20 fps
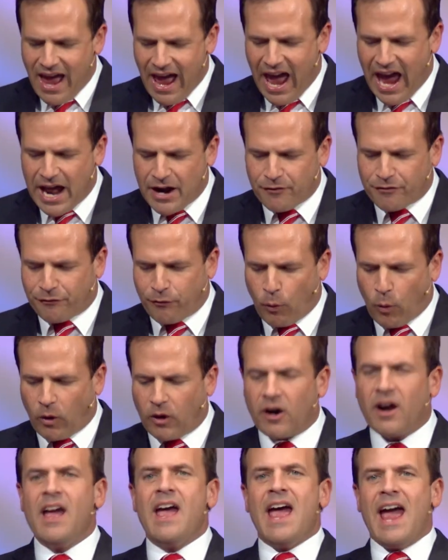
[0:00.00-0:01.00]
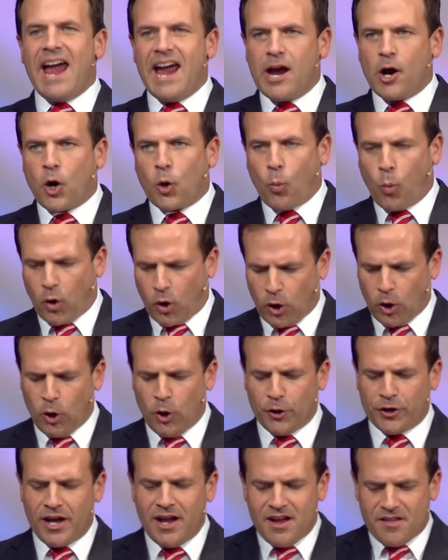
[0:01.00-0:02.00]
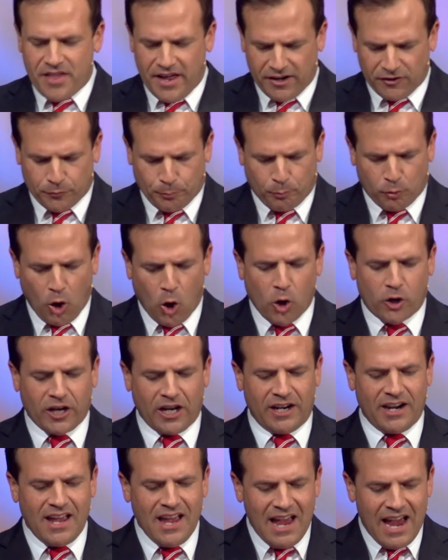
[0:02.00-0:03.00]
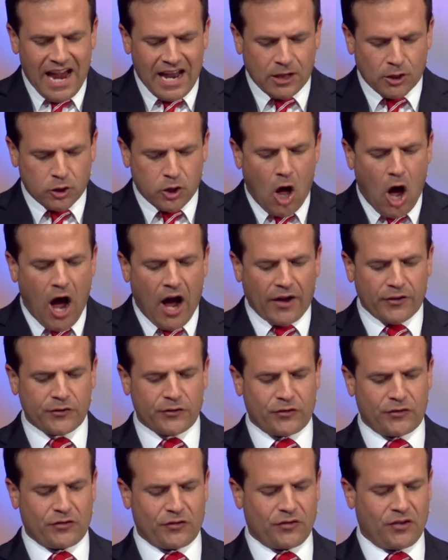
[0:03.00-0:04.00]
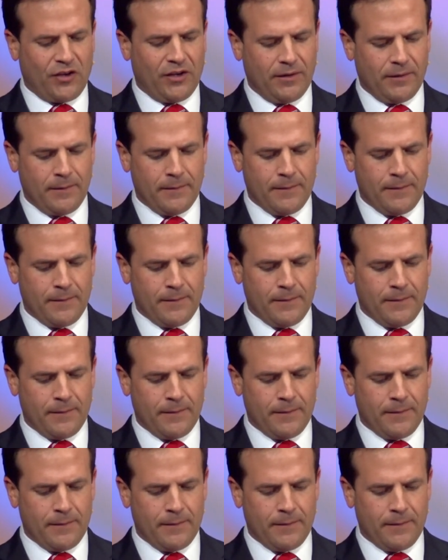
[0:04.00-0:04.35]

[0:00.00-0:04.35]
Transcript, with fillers: and for a world that is broken and lost.